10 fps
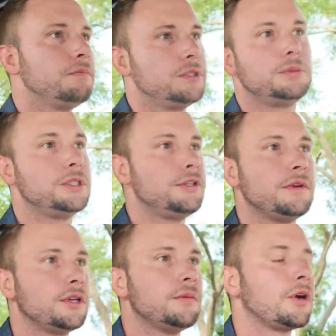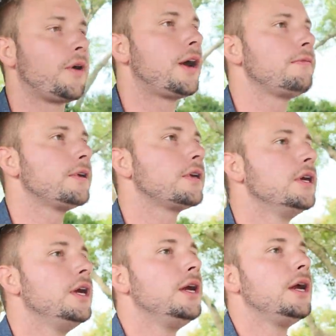specific demographic.
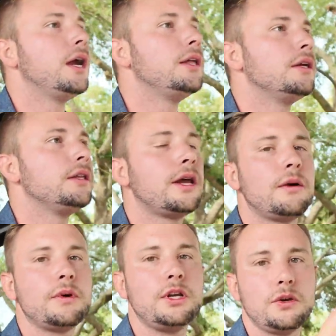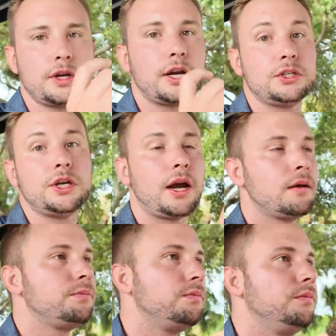And then that way you can actually
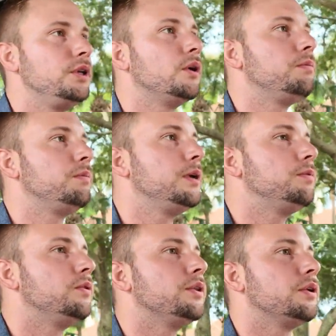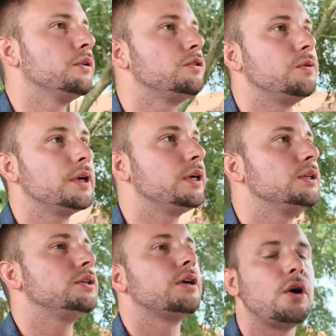have, people in their
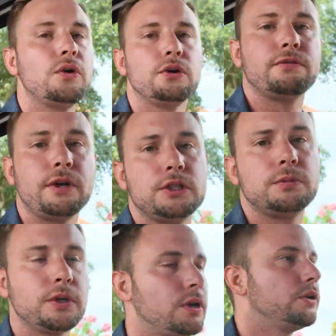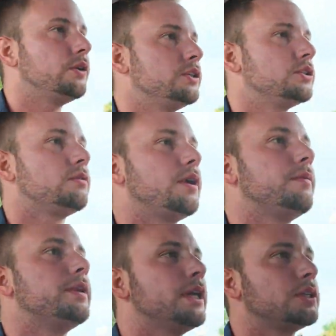20s, like on your Facebook, on your
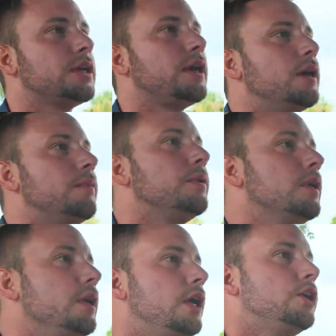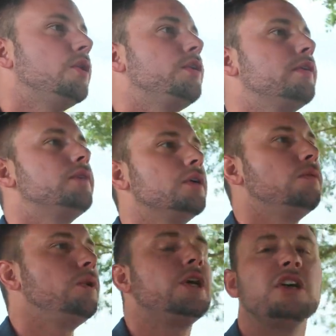Instagram, and that's going to help,
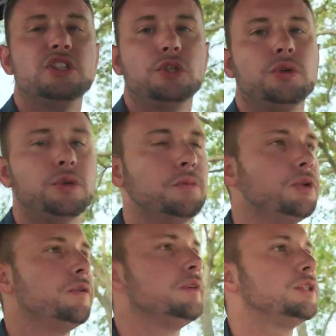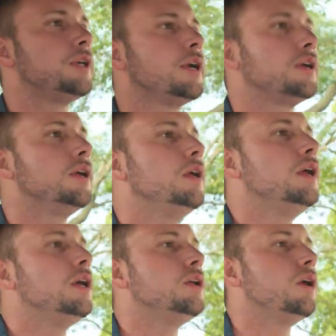we call it social proof. It's like,
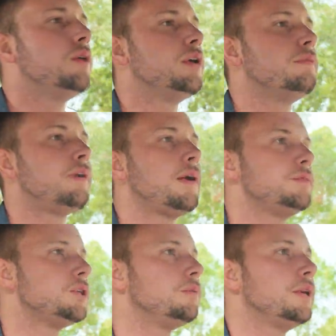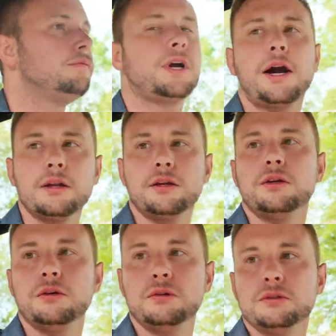if Kylie,
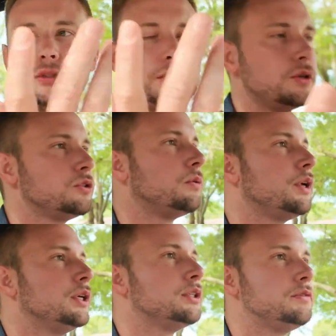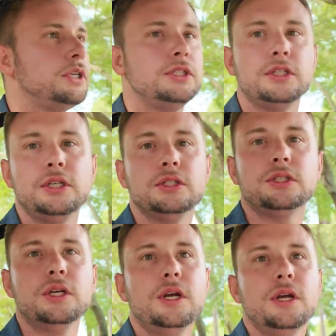who's in her 20s, if she
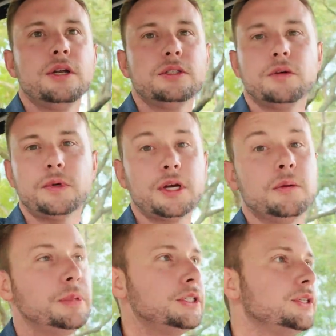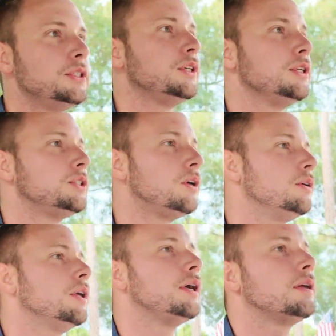sees a business and it's
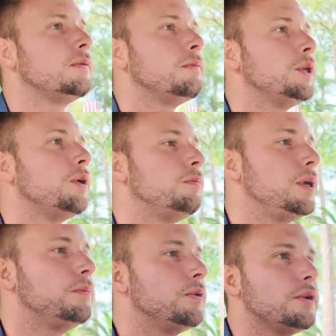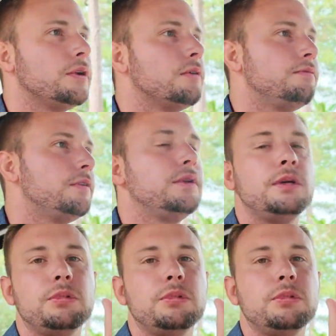all like, people that are 50